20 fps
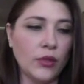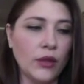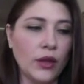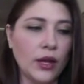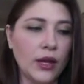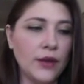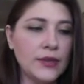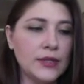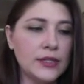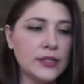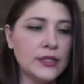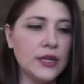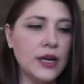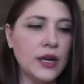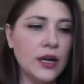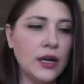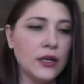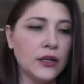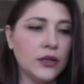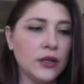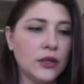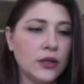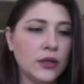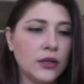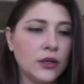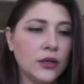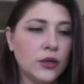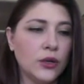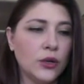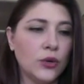if it's not
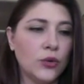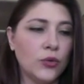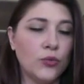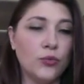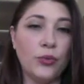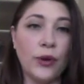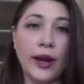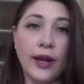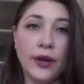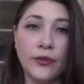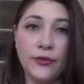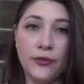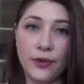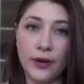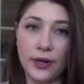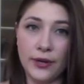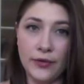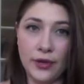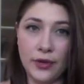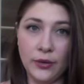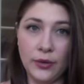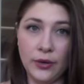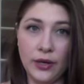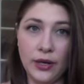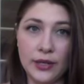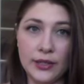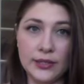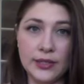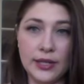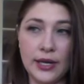right in front of you and
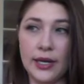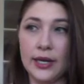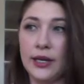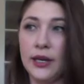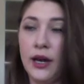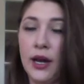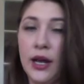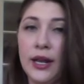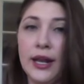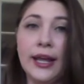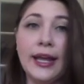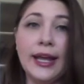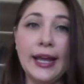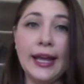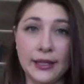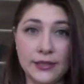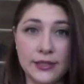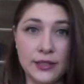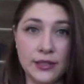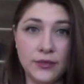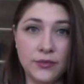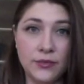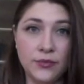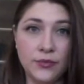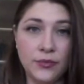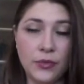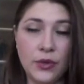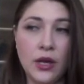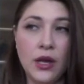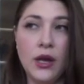it's like not it,
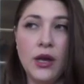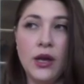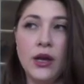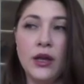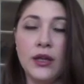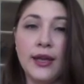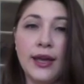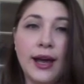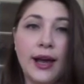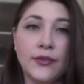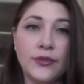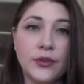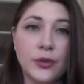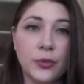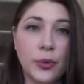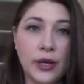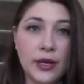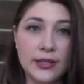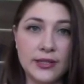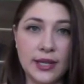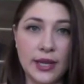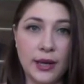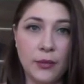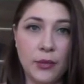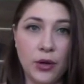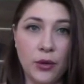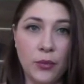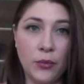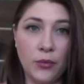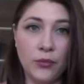you have to
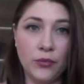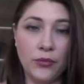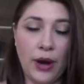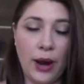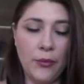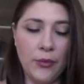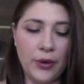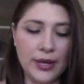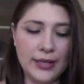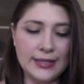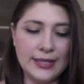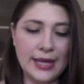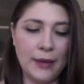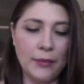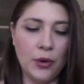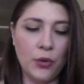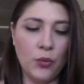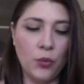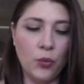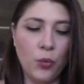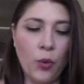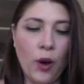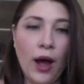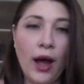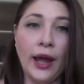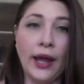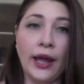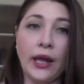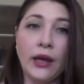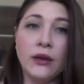re-examine
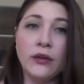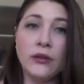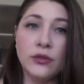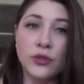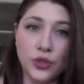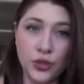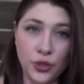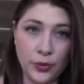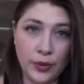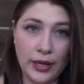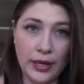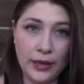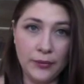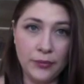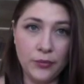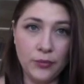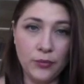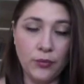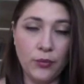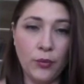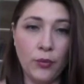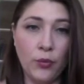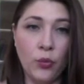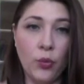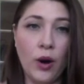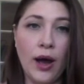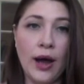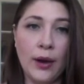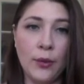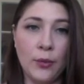why you're doing it.
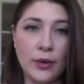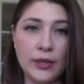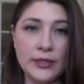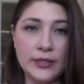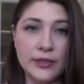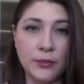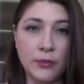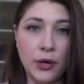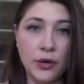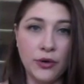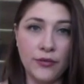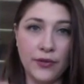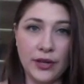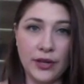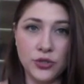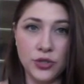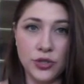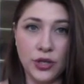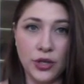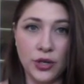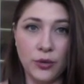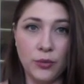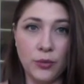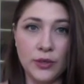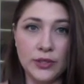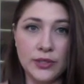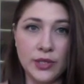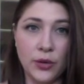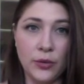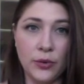What's the motivation here?
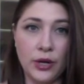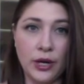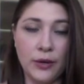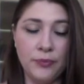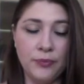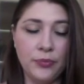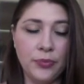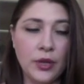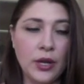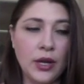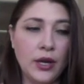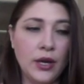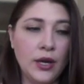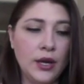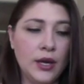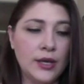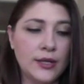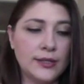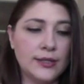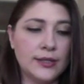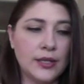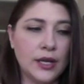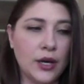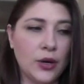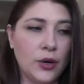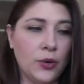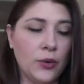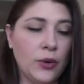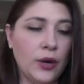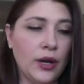What's going on?
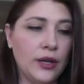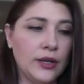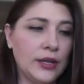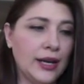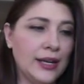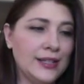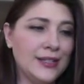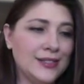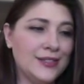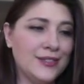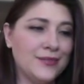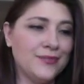So, and